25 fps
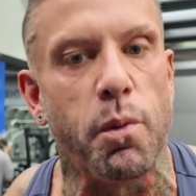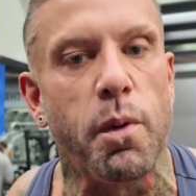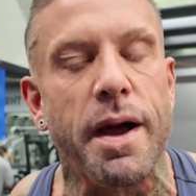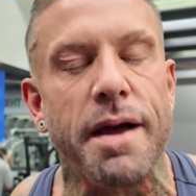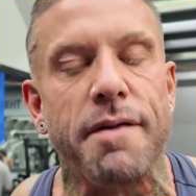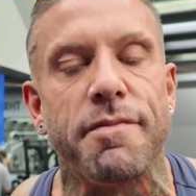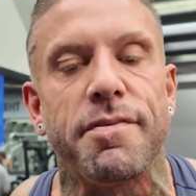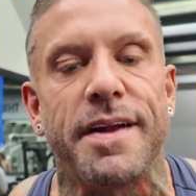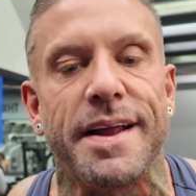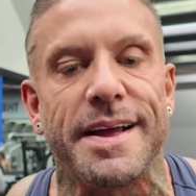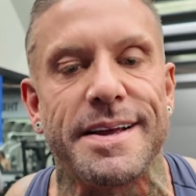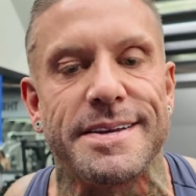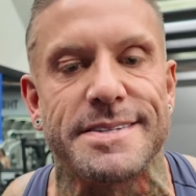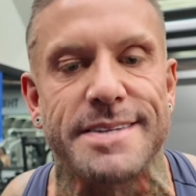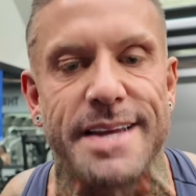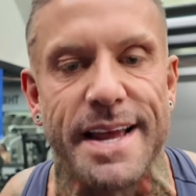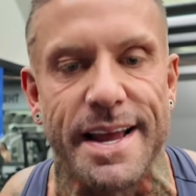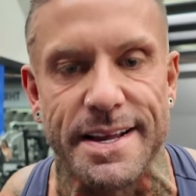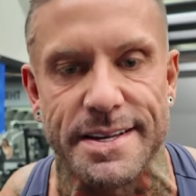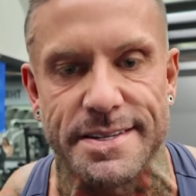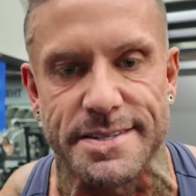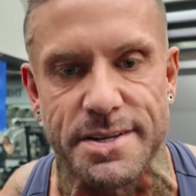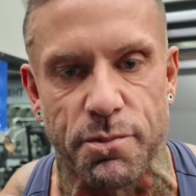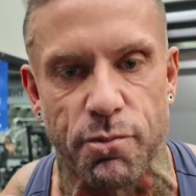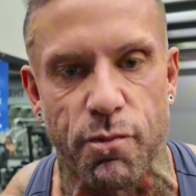whatever their
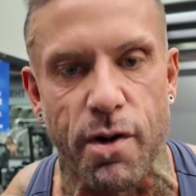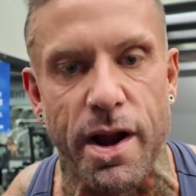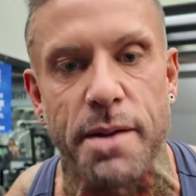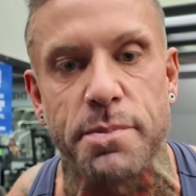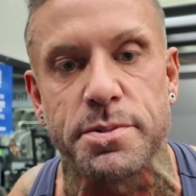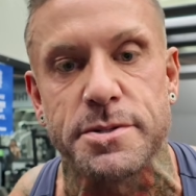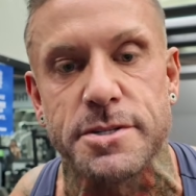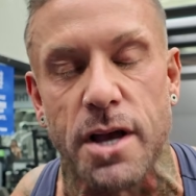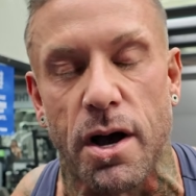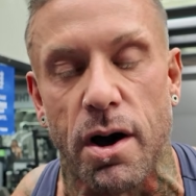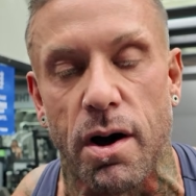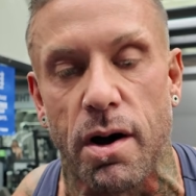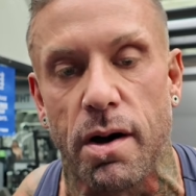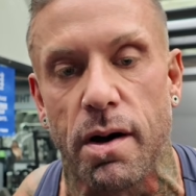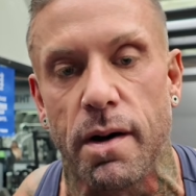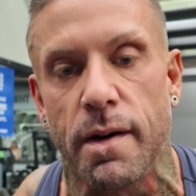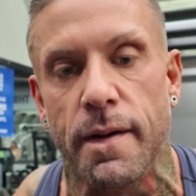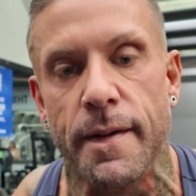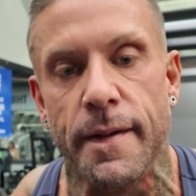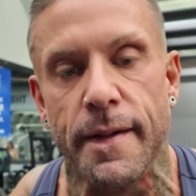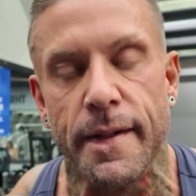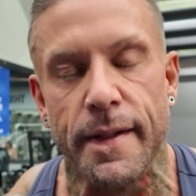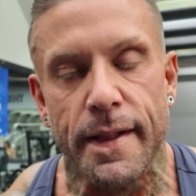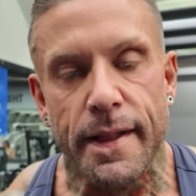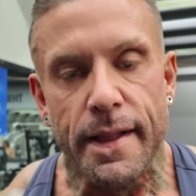sets and reps are.
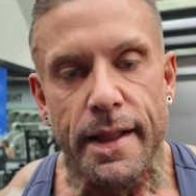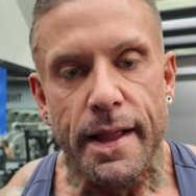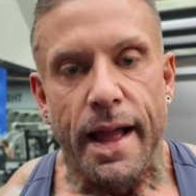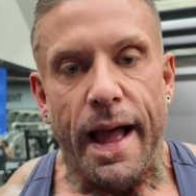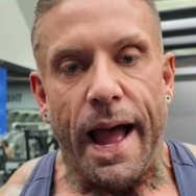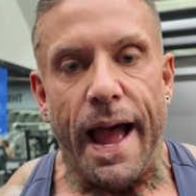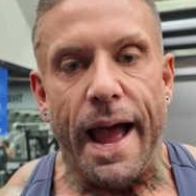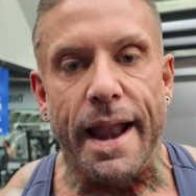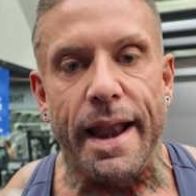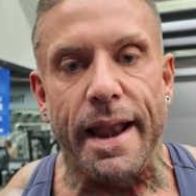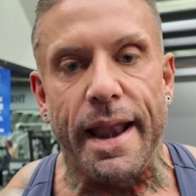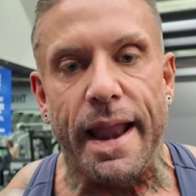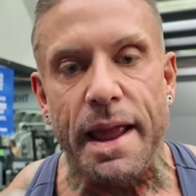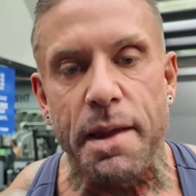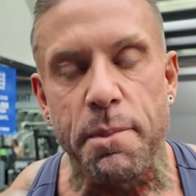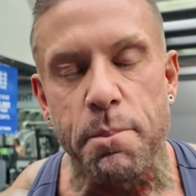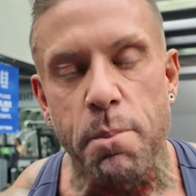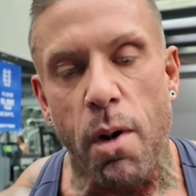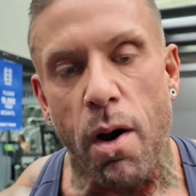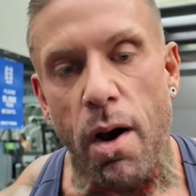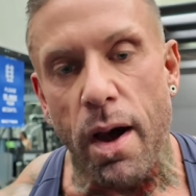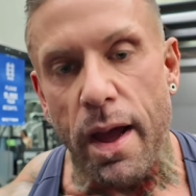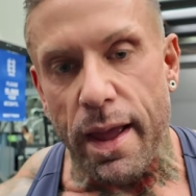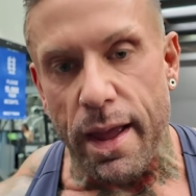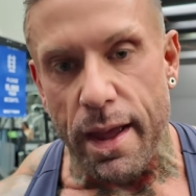And they
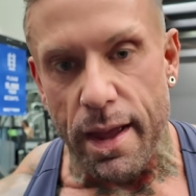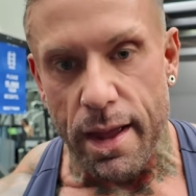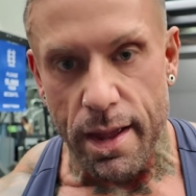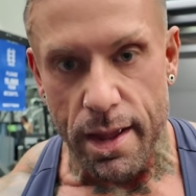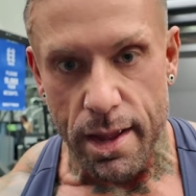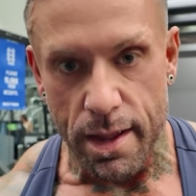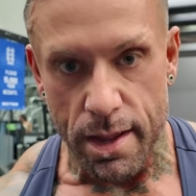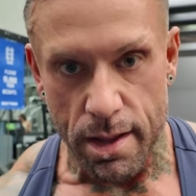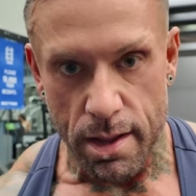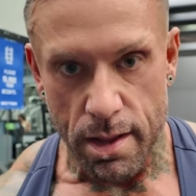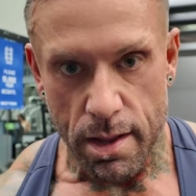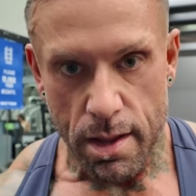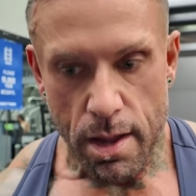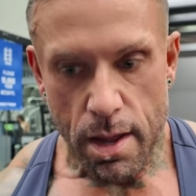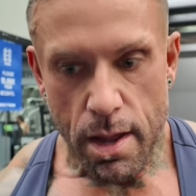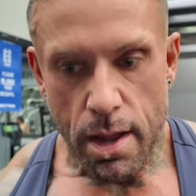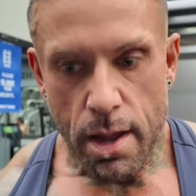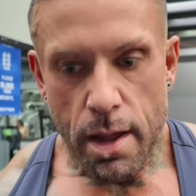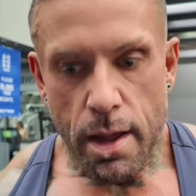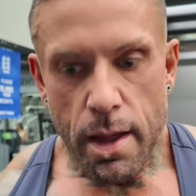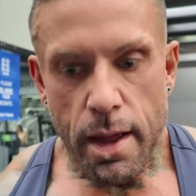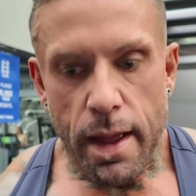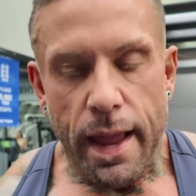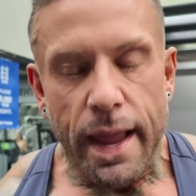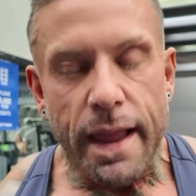might
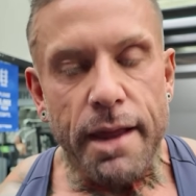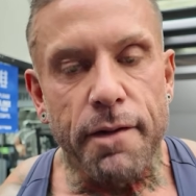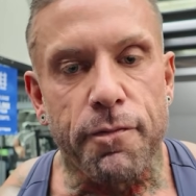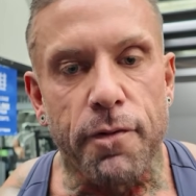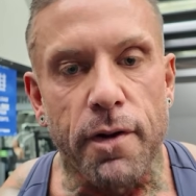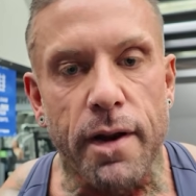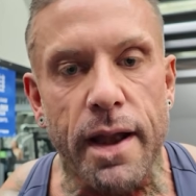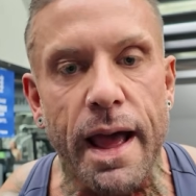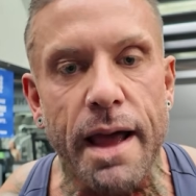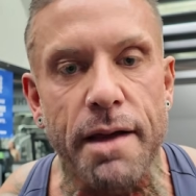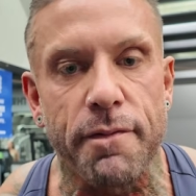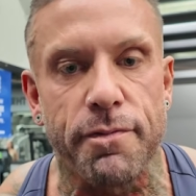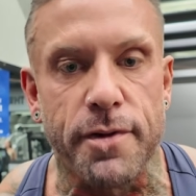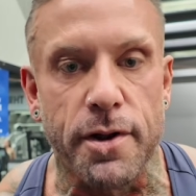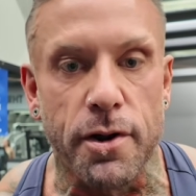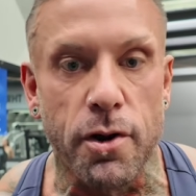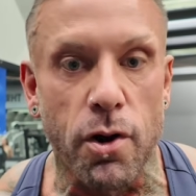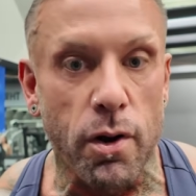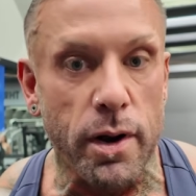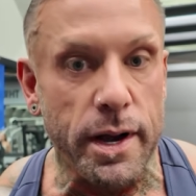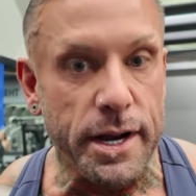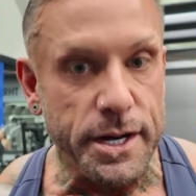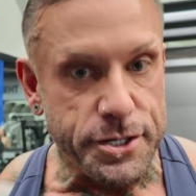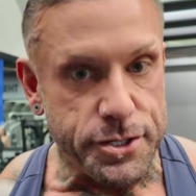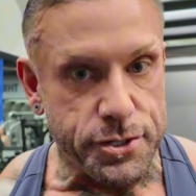even have the
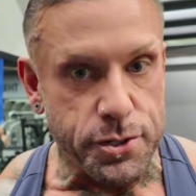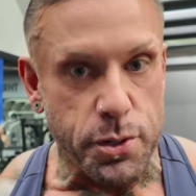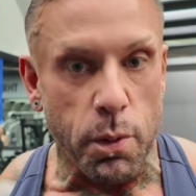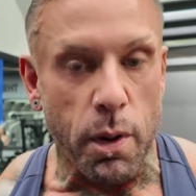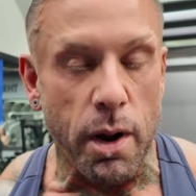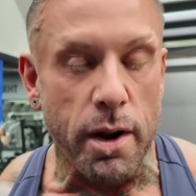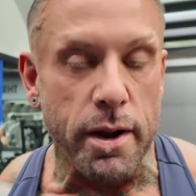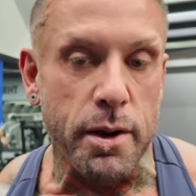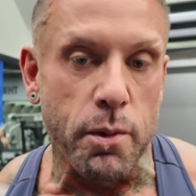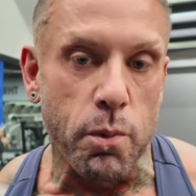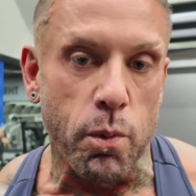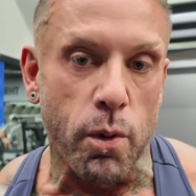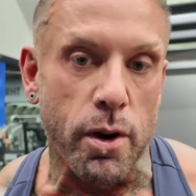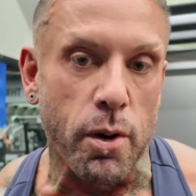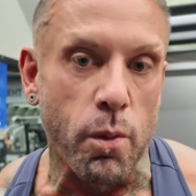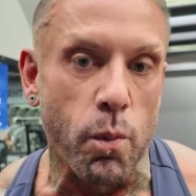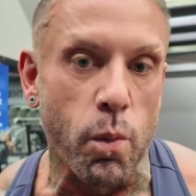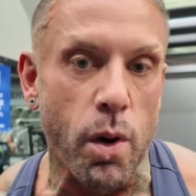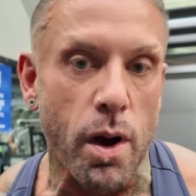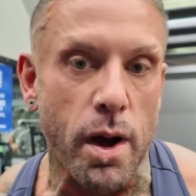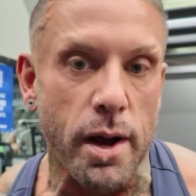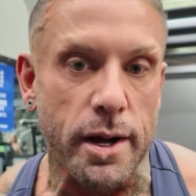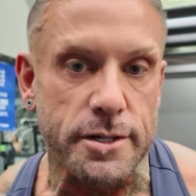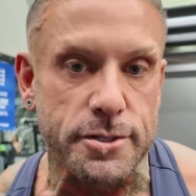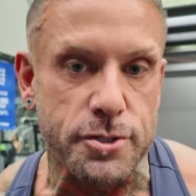knowledge to only want to
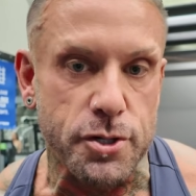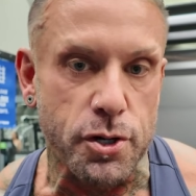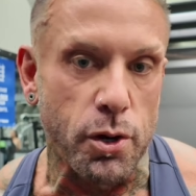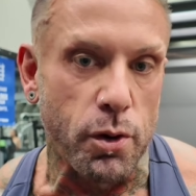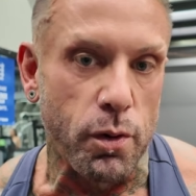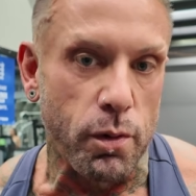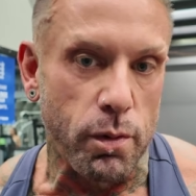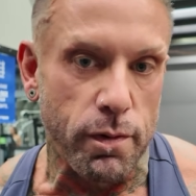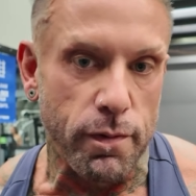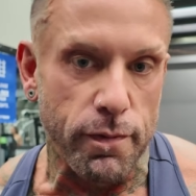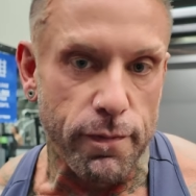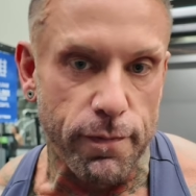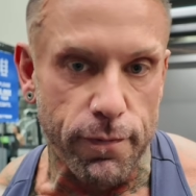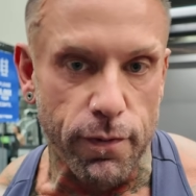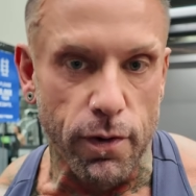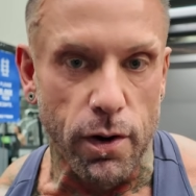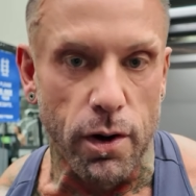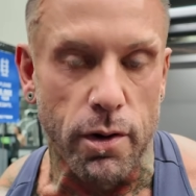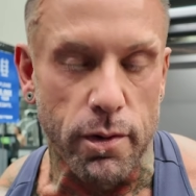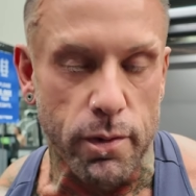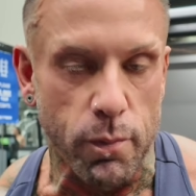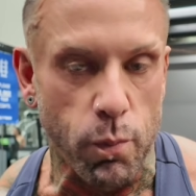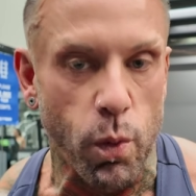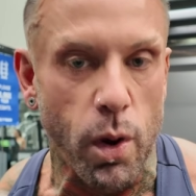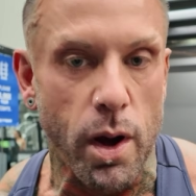work 2
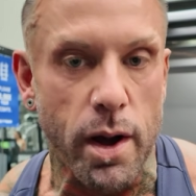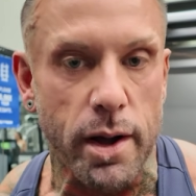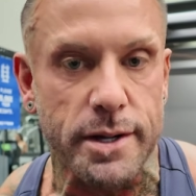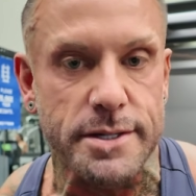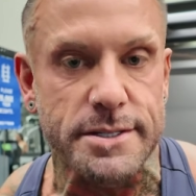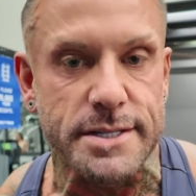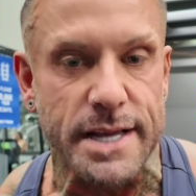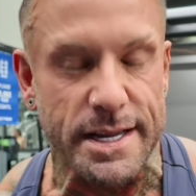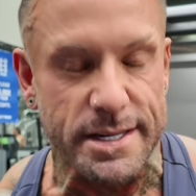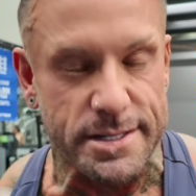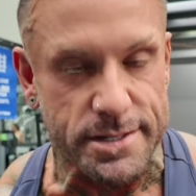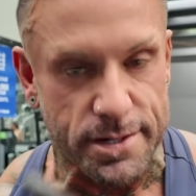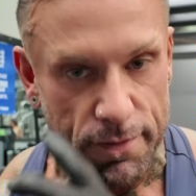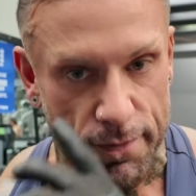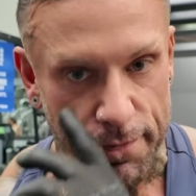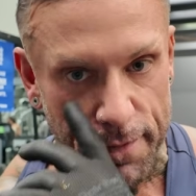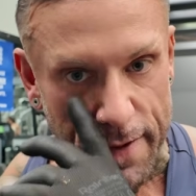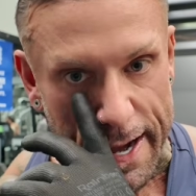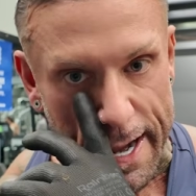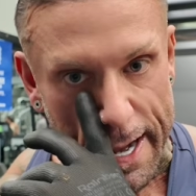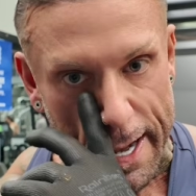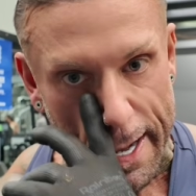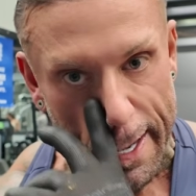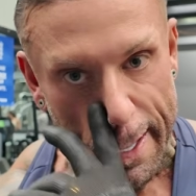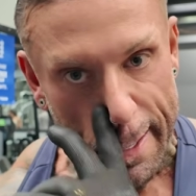full-on work sets to
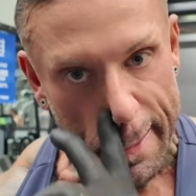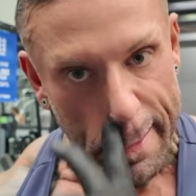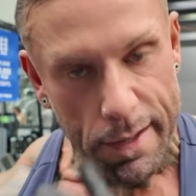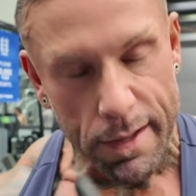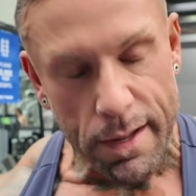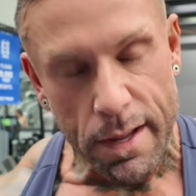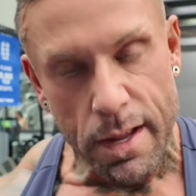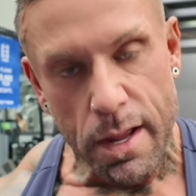failure.